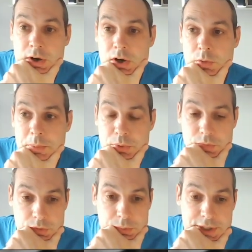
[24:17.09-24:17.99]
We brought the
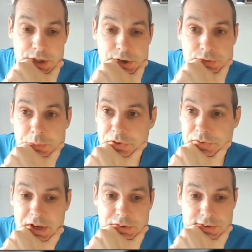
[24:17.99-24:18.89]
queen over, which is
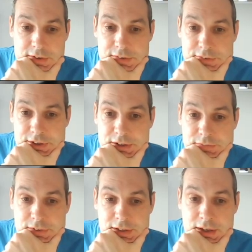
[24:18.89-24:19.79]
excellent. It's an
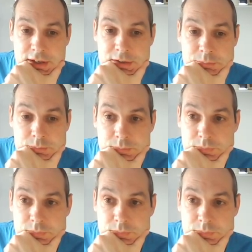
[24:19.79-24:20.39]
even game.